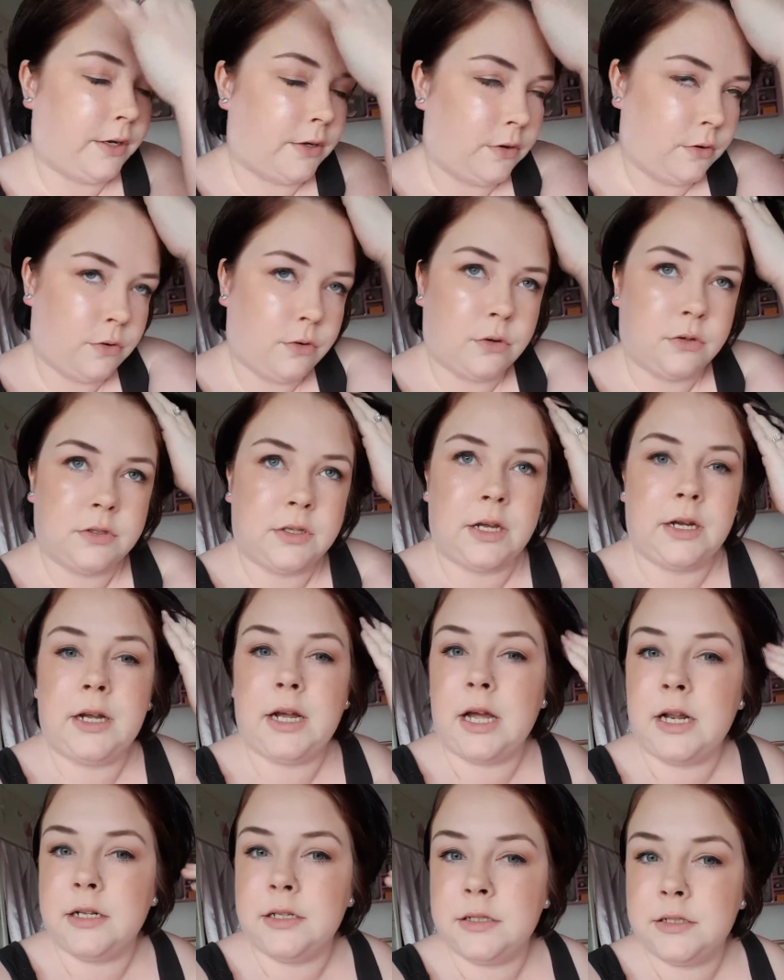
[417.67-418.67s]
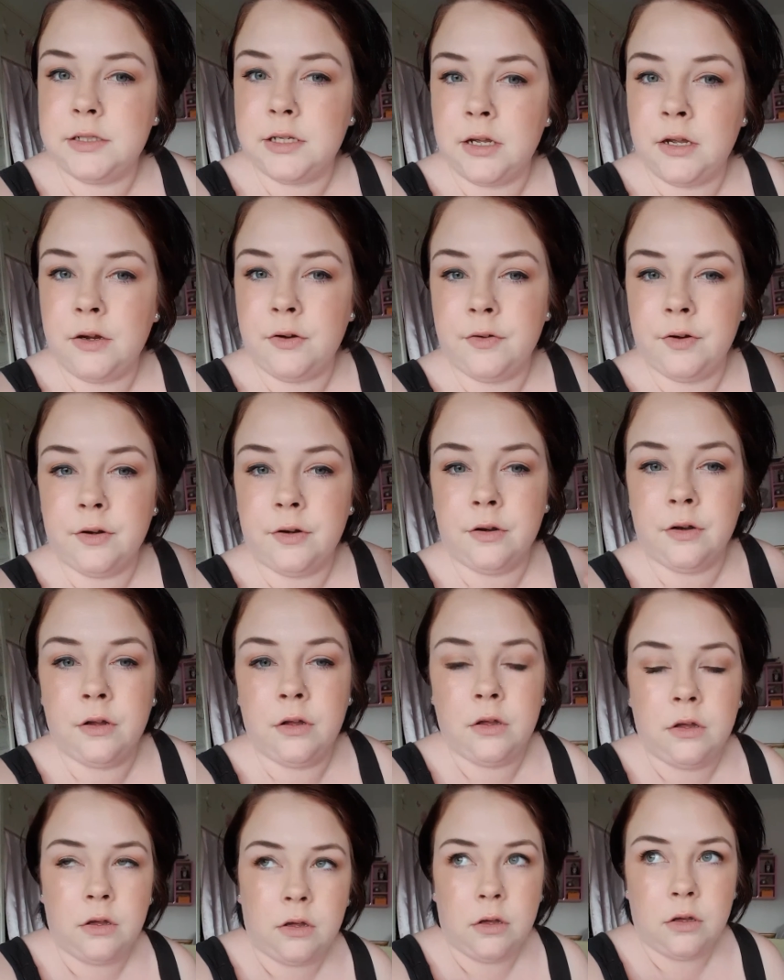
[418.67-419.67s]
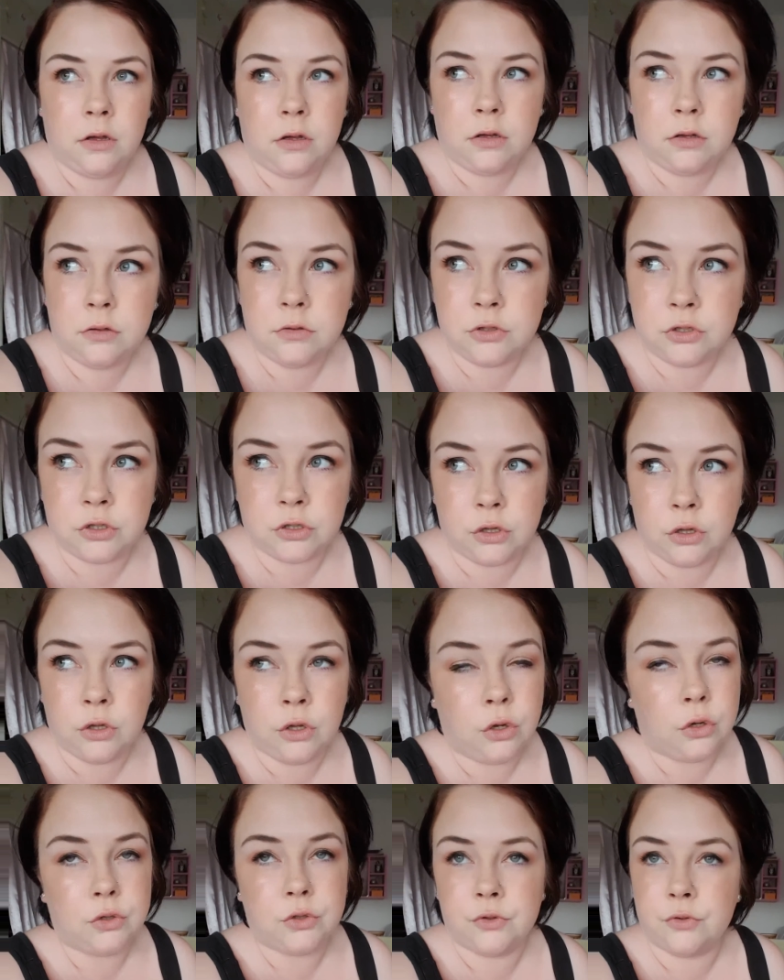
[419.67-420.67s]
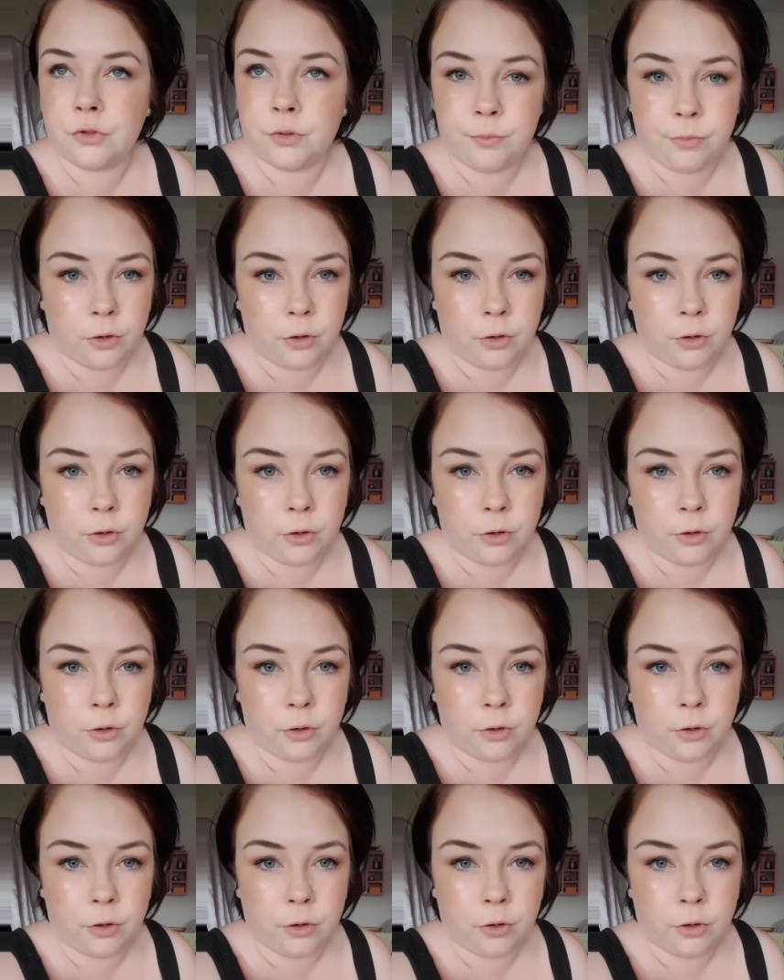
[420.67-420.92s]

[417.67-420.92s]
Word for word: It can cause like cancer and just loads of other